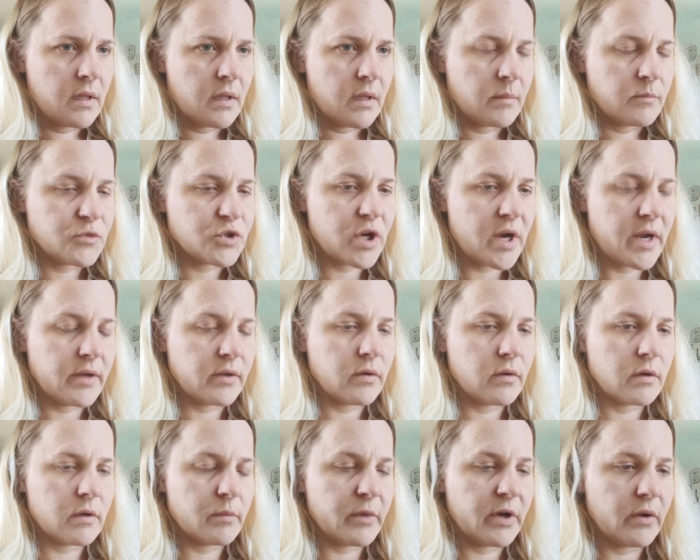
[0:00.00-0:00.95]
Try to
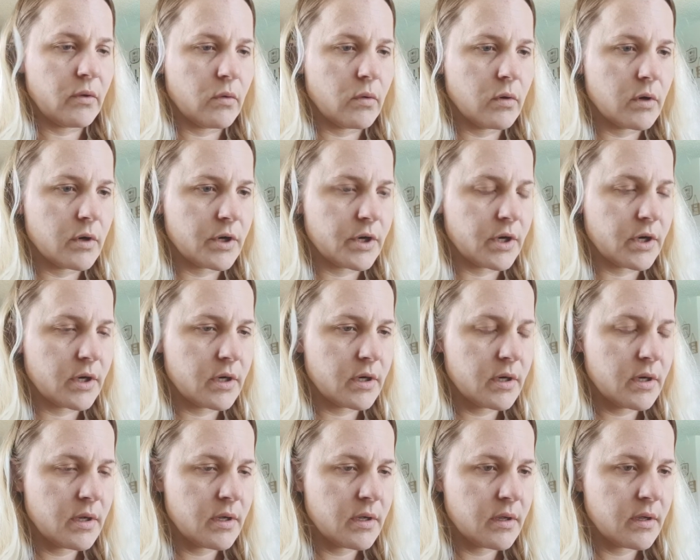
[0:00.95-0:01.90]
go to my
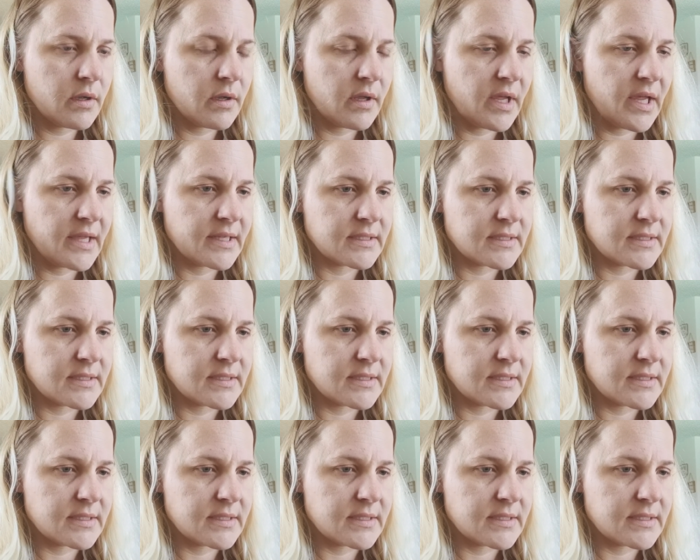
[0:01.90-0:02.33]
order and